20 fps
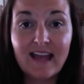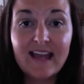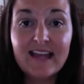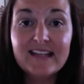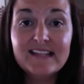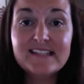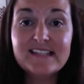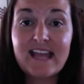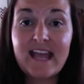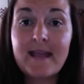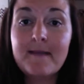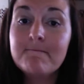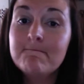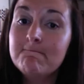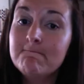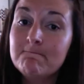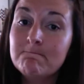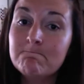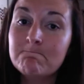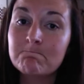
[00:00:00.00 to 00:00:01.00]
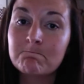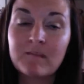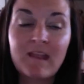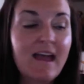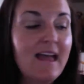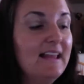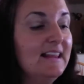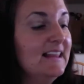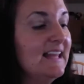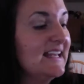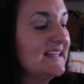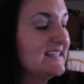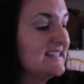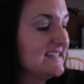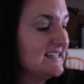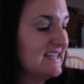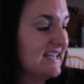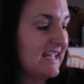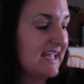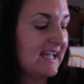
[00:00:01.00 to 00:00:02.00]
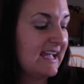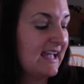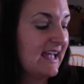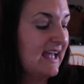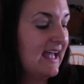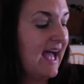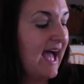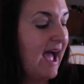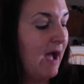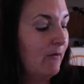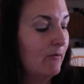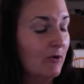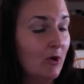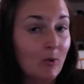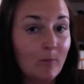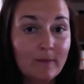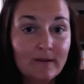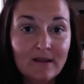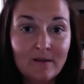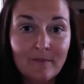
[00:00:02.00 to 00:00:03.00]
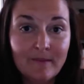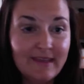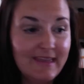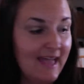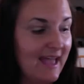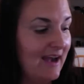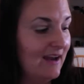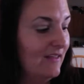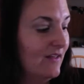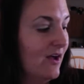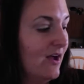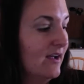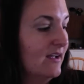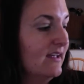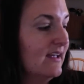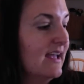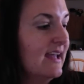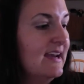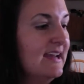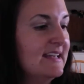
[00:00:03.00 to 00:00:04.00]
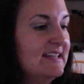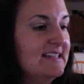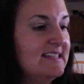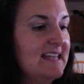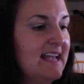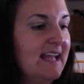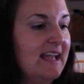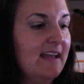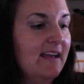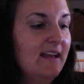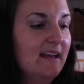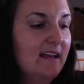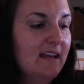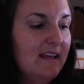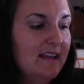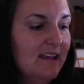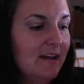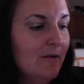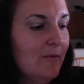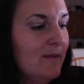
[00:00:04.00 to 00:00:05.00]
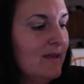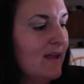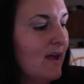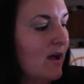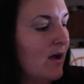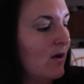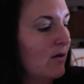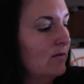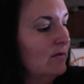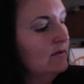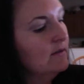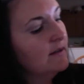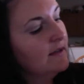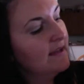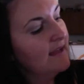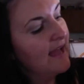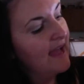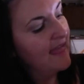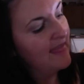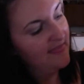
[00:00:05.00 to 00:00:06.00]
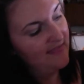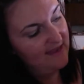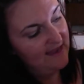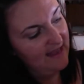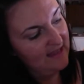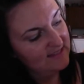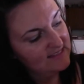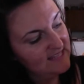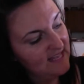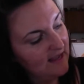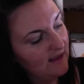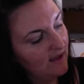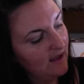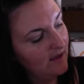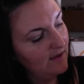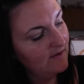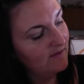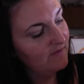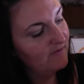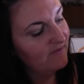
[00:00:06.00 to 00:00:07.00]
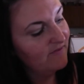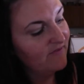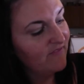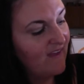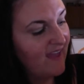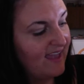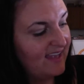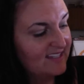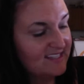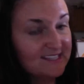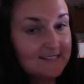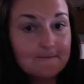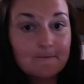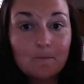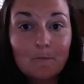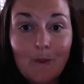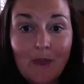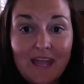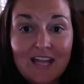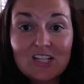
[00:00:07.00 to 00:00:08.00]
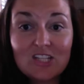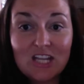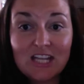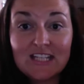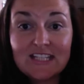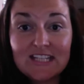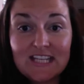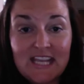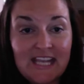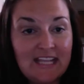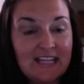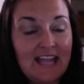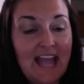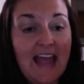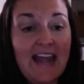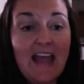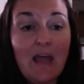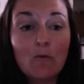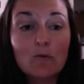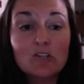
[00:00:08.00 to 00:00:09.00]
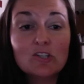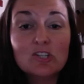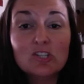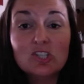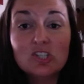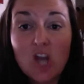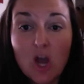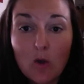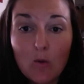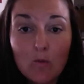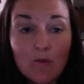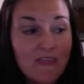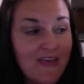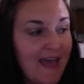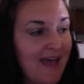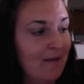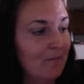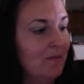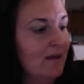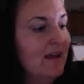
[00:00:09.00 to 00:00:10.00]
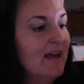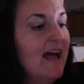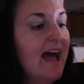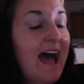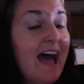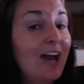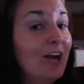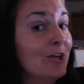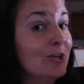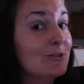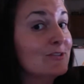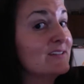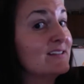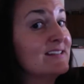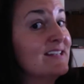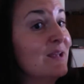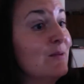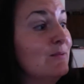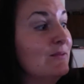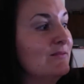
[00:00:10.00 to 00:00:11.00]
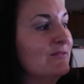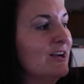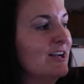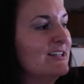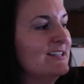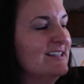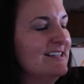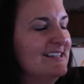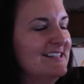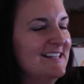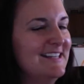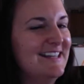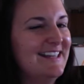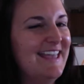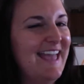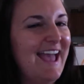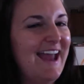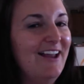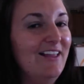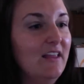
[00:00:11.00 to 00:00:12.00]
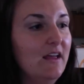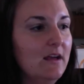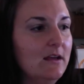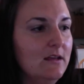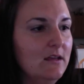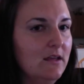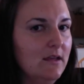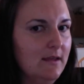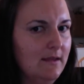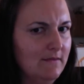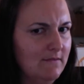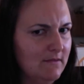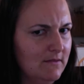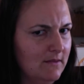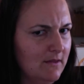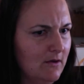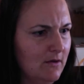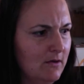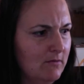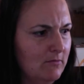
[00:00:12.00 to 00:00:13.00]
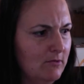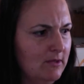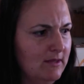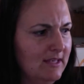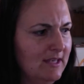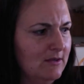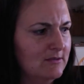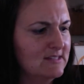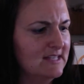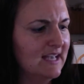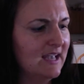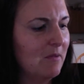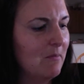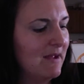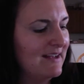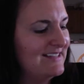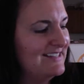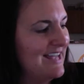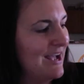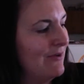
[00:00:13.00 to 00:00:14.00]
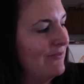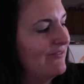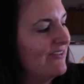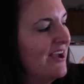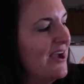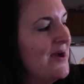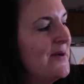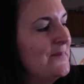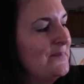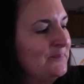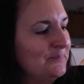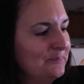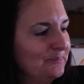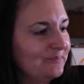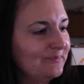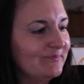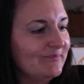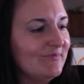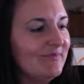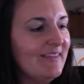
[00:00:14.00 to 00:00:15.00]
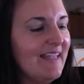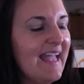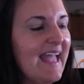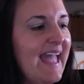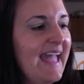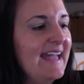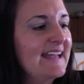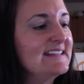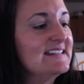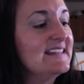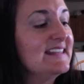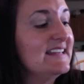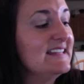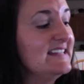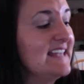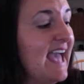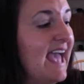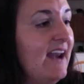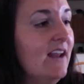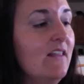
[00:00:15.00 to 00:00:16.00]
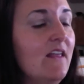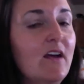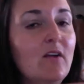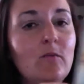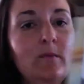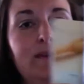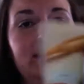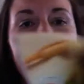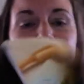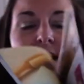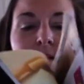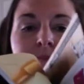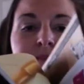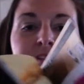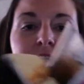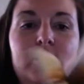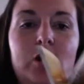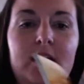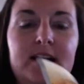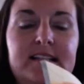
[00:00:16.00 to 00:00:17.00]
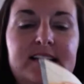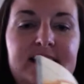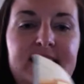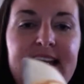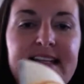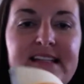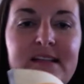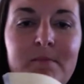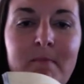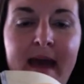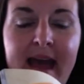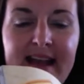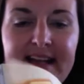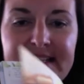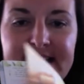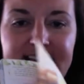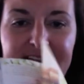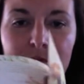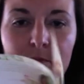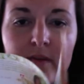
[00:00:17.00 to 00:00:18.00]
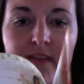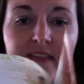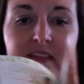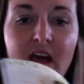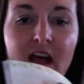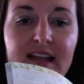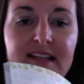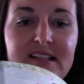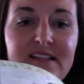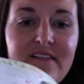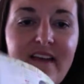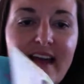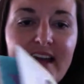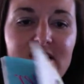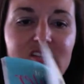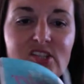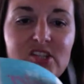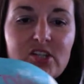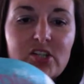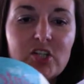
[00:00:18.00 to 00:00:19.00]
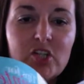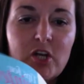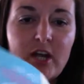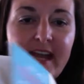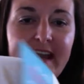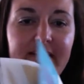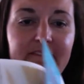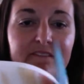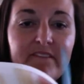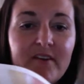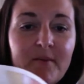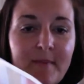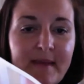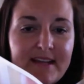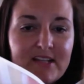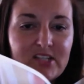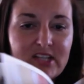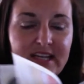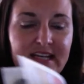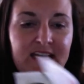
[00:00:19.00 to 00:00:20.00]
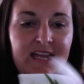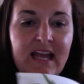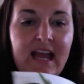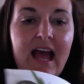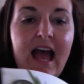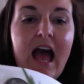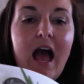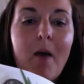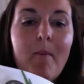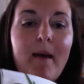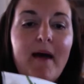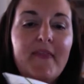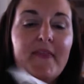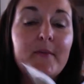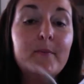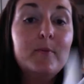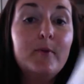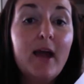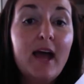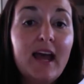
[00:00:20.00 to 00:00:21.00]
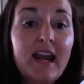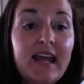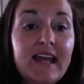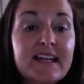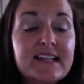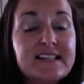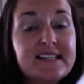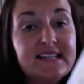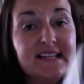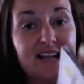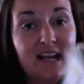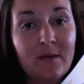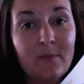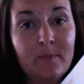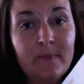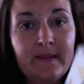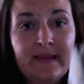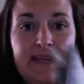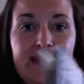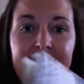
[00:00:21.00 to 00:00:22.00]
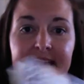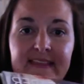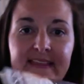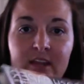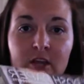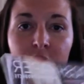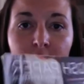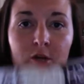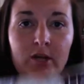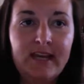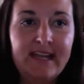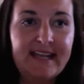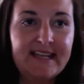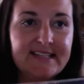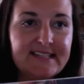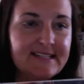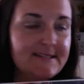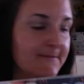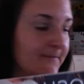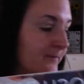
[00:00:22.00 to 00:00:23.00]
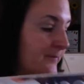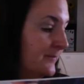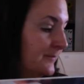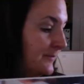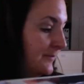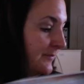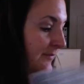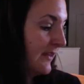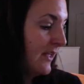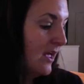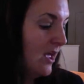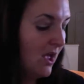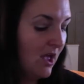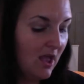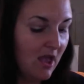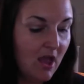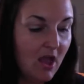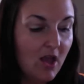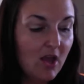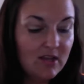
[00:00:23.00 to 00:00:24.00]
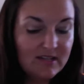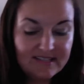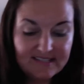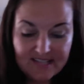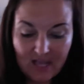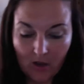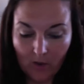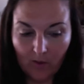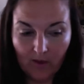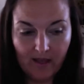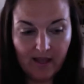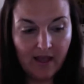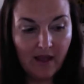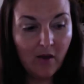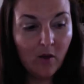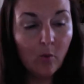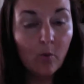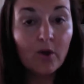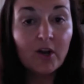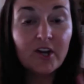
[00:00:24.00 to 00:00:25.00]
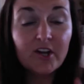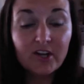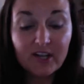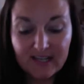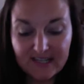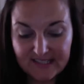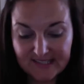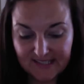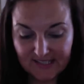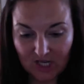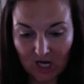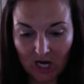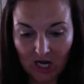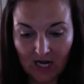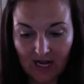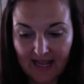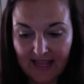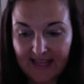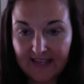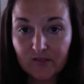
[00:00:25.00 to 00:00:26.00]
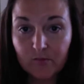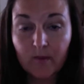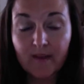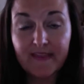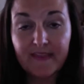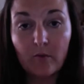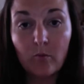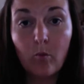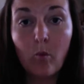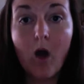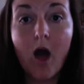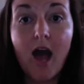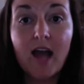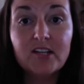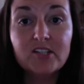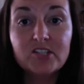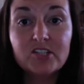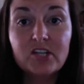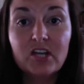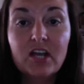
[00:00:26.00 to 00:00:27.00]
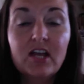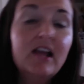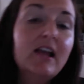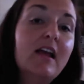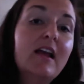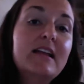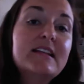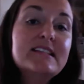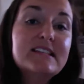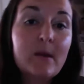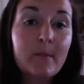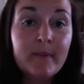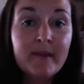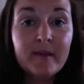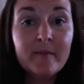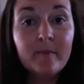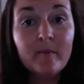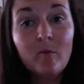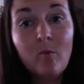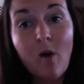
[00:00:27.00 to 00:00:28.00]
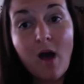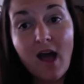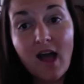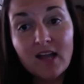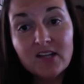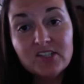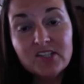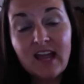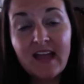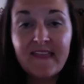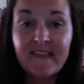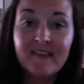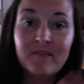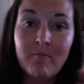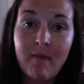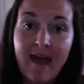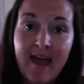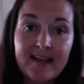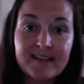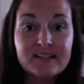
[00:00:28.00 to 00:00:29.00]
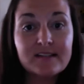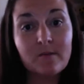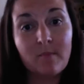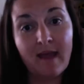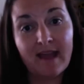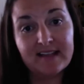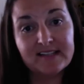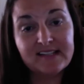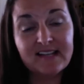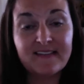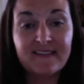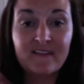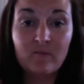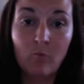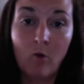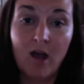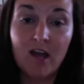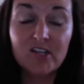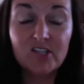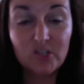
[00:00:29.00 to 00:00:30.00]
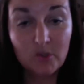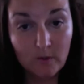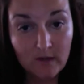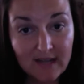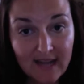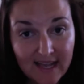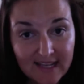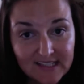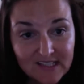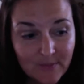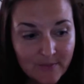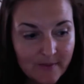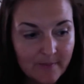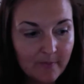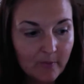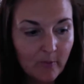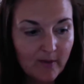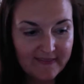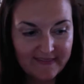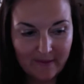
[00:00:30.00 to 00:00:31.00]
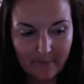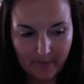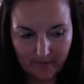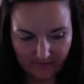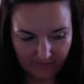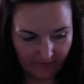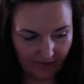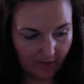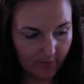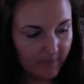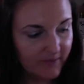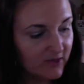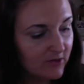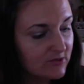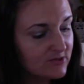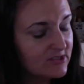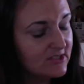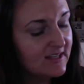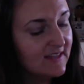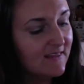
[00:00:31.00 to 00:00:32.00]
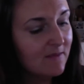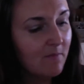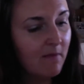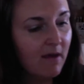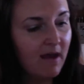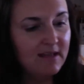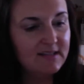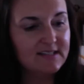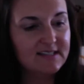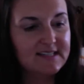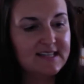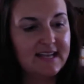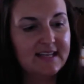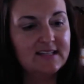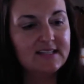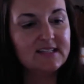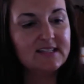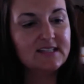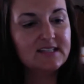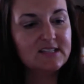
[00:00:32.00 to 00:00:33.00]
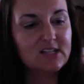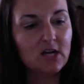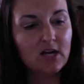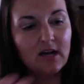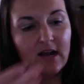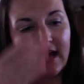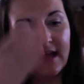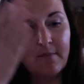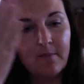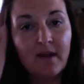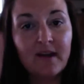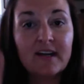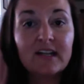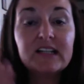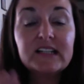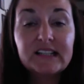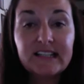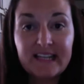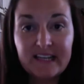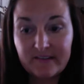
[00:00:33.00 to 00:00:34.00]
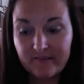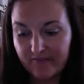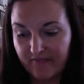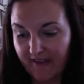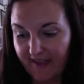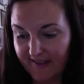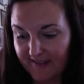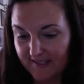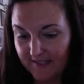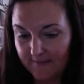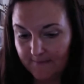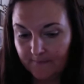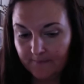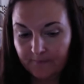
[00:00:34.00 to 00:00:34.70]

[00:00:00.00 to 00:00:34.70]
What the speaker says: I'd say, let's see. I would open up my catalog and I'd say, here we go. And then I'd say, face, page 18. And I would show them how to use the table of contents in the catalog, even though I'm really using it myself. And this catalog really comes across then as a magazine with lots of extra great information about the products, the company, and the ingredients. So, where you're going to start is with a wash. Some people wash and then mask and then wash. You can ask people what they prefer, but usually the mask says to start on a clean face.